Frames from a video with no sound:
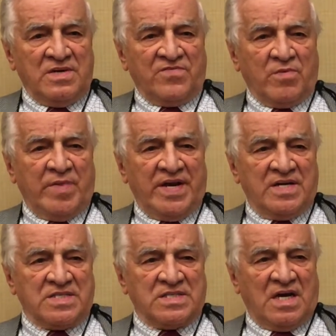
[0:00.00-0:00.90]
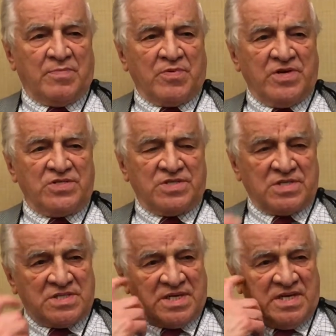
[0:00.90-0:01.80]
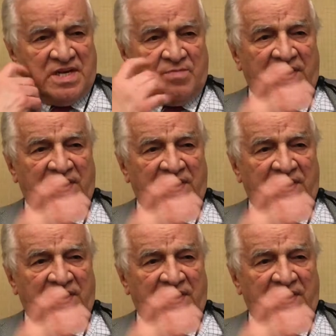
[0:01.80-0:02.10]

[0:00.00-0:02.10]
for maintenance and operation because they need